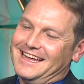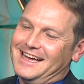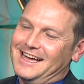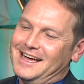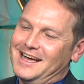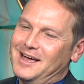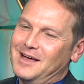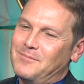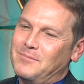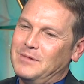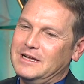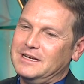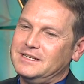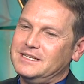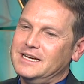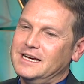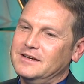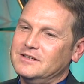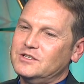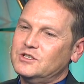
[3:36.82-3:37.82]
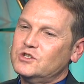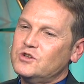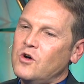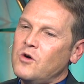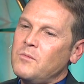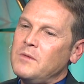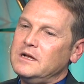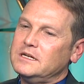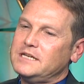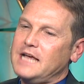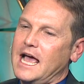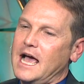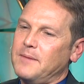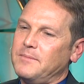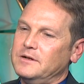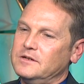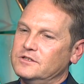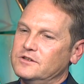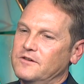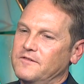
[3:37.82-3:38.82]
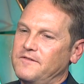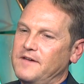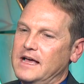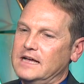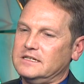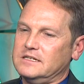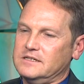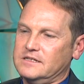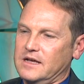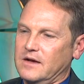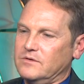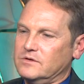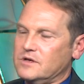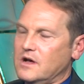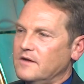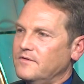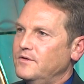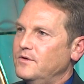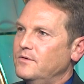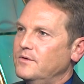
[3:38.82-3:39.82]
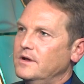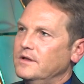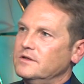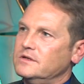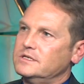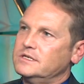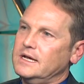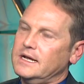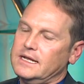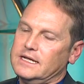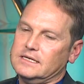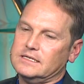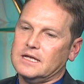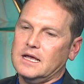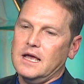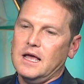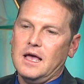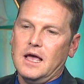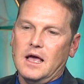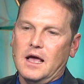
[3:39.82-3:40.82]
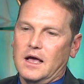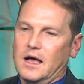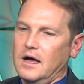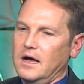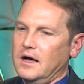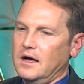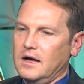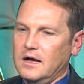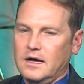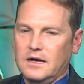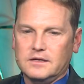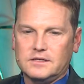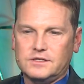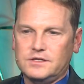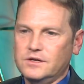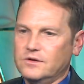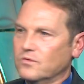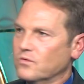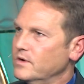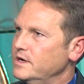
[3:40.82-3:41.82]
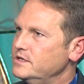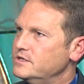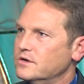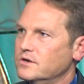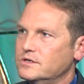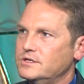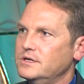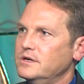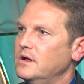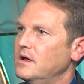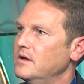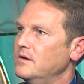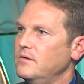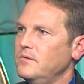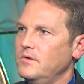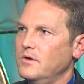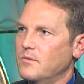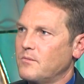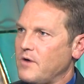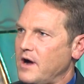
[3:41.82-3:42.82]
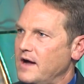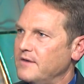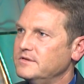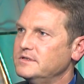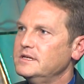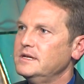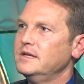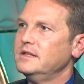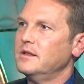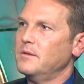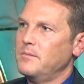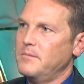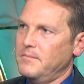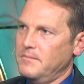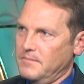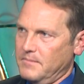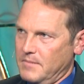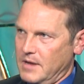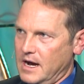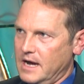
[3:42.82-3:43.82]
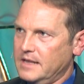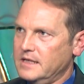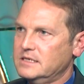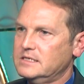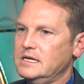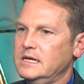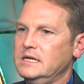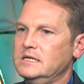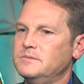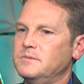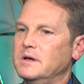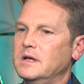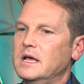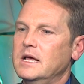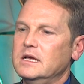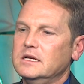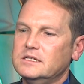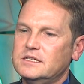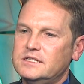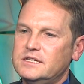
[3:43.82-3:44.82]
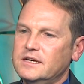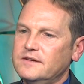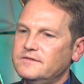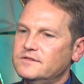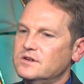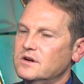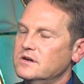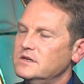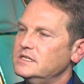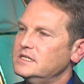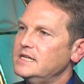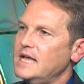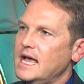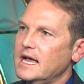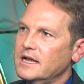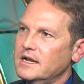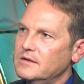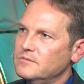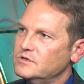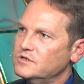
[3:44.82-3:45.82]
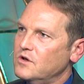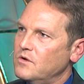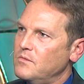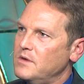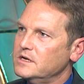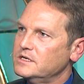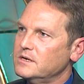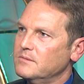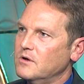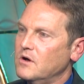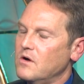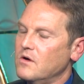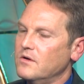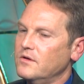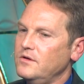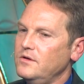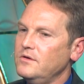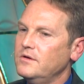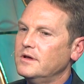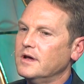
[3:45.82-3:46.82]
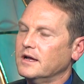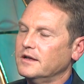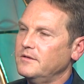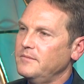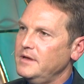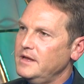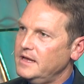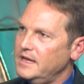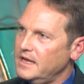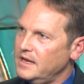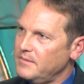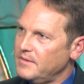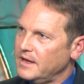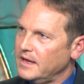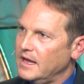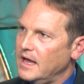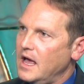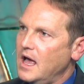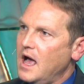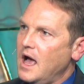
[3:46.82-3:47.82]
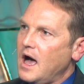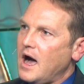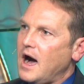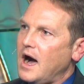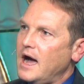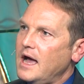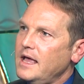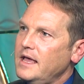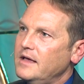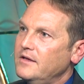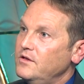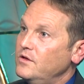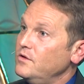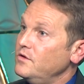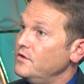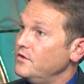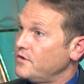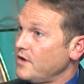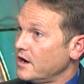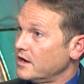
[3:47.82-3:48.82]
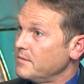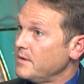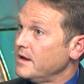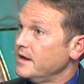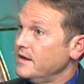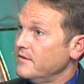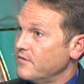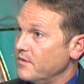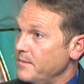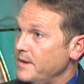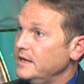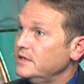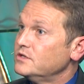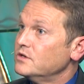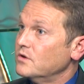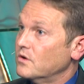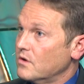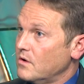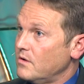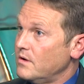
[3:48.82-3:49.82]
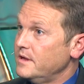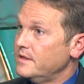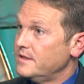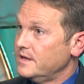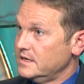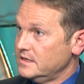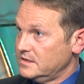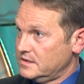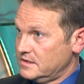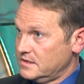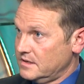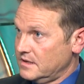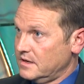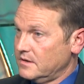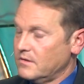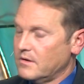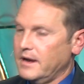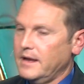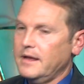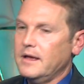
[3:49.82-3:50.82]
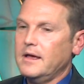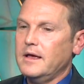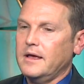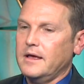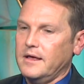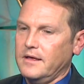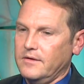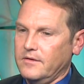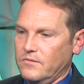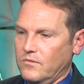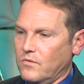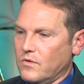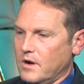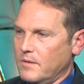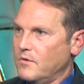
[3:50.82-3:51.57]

uh, but uh, so much happened so fast as I was off doing other studies, uh, still researching on, you know, prophecy and the behind the scenes, but stuff started stacking up so much, I'm going, you got to be kidding me. I really? you, you talked about information growing, things, yeah, yeah. Uh, right? Uh, where